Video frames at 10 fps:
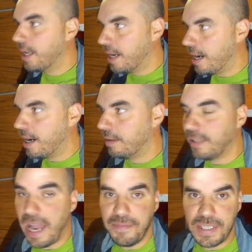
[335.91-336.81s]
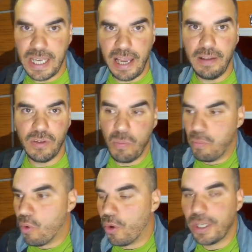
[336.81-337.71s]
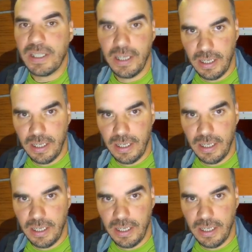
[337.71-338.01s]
lifestyle on board